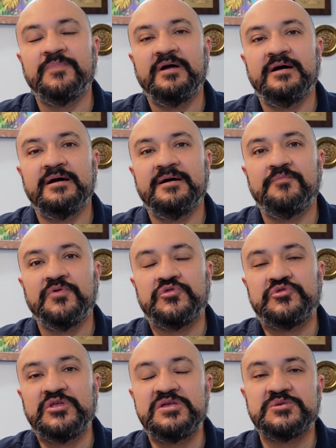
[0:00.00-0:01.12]

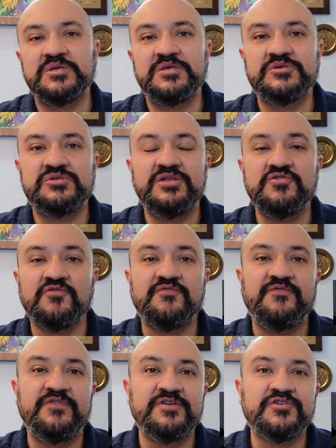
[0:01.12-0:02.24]
But this is the
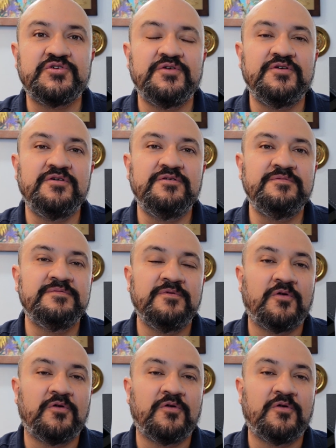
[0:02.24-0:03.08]
official,